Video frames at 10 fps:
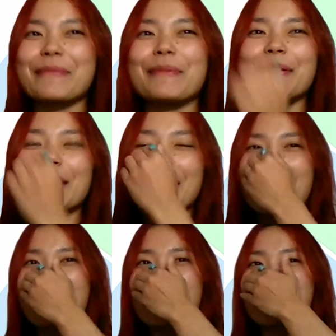about.
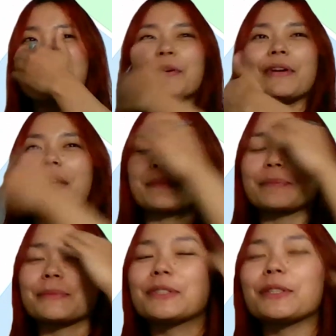Okay,
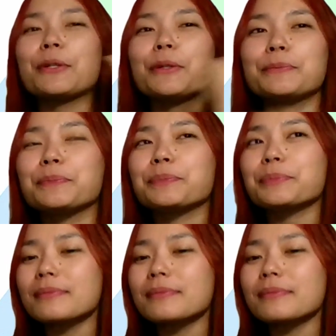so